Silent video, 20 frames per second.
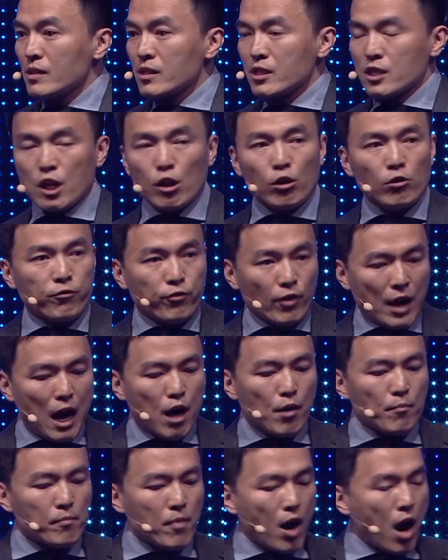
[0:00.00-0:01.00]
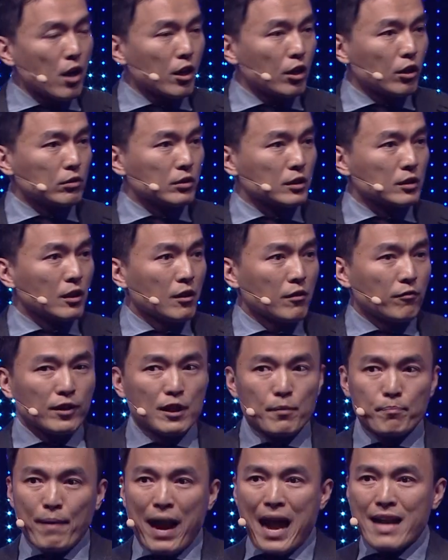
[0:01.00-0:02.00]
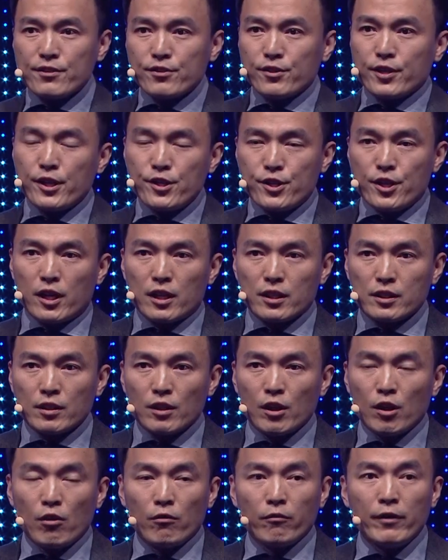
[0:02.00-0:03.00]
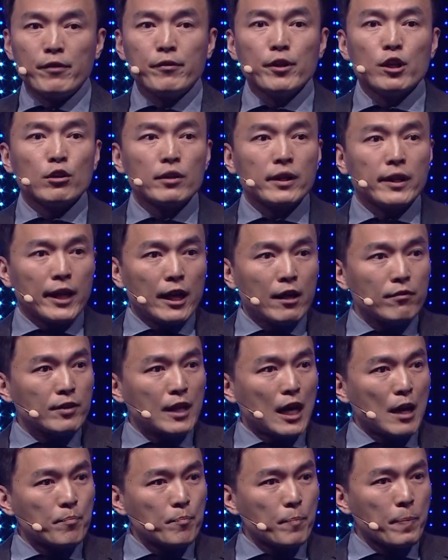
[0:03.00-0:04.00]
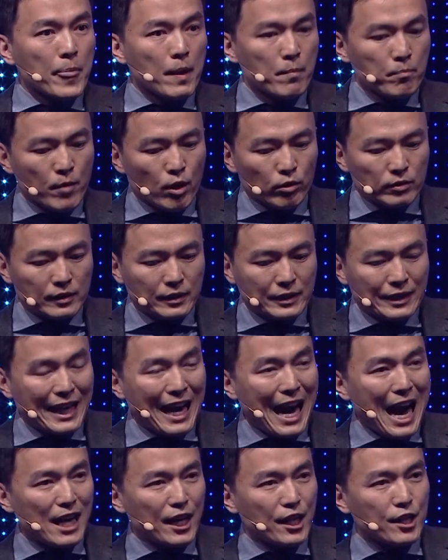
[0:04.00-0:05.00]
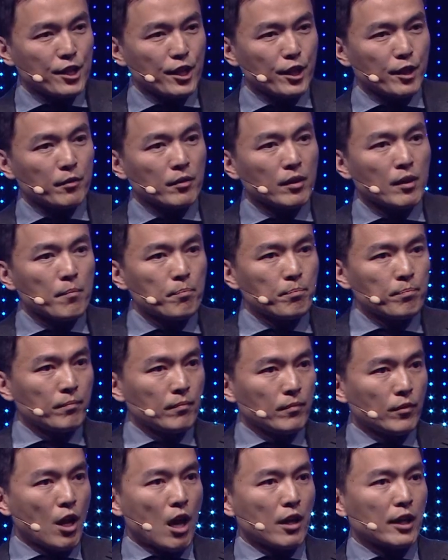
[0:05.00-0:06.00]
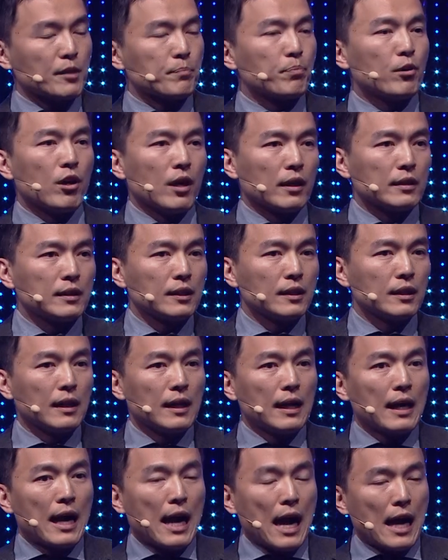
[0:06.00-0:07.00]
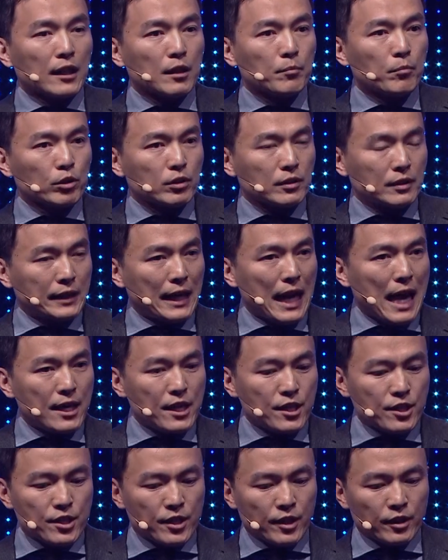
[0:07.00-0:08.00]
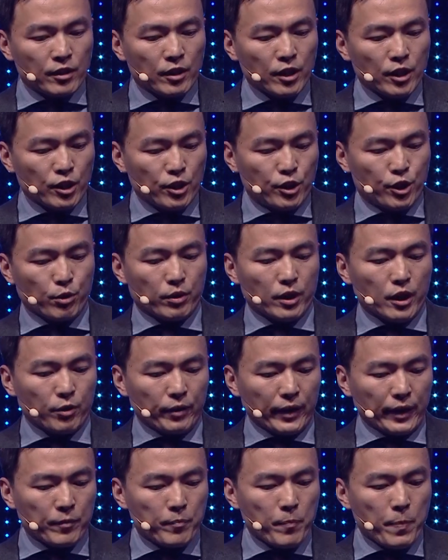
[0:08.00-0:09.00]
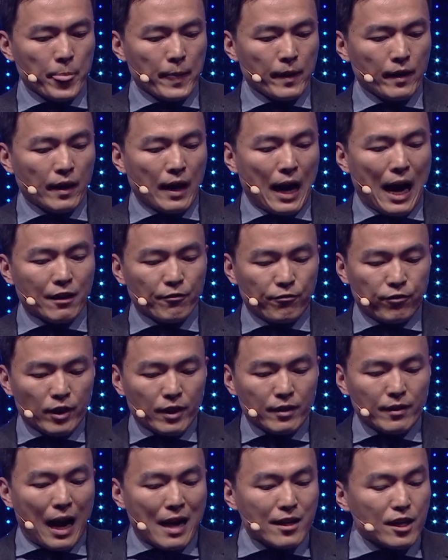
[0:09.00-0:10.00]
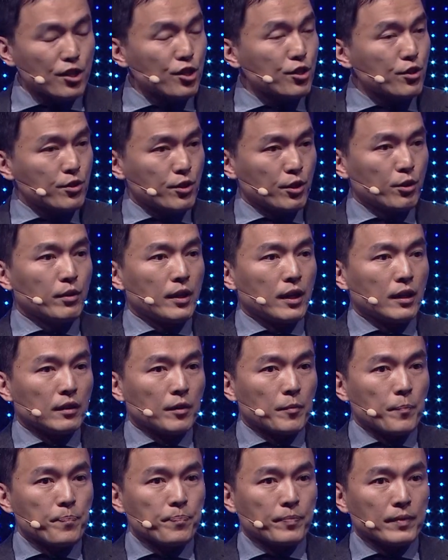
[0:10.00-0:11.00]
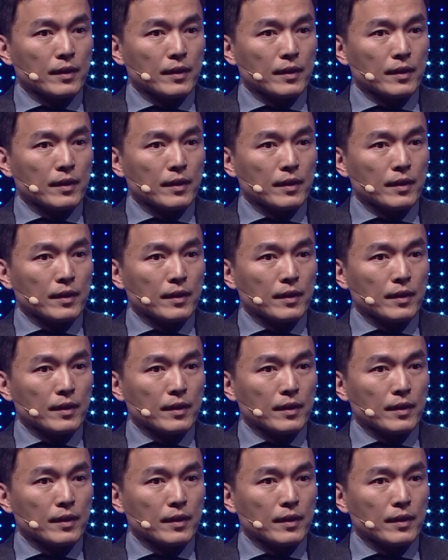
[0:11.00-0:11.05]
So for our models, for the best teachers, we will give them most challenging knowledge point and the most challenging tutoring. And for another student,